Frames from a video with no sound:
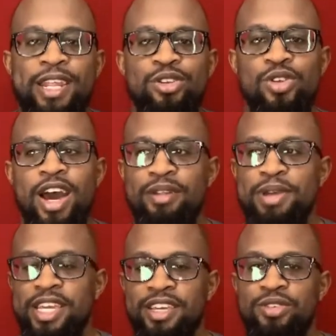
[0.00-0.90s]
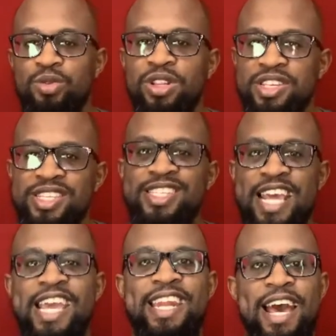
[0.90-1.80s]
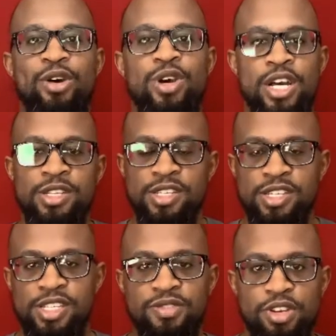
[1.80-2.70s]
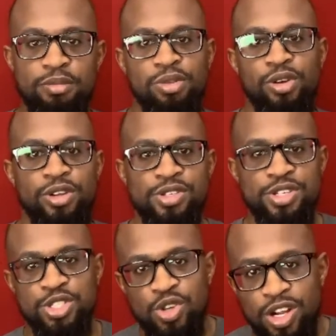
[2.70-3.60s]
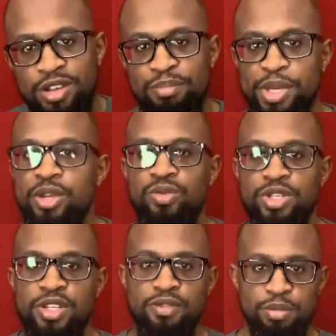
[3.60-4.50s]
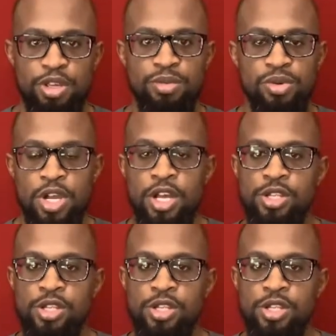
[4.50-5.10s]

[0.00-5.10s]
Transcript: They don't know how to make it really stand out to these different employers because you are competing with different people.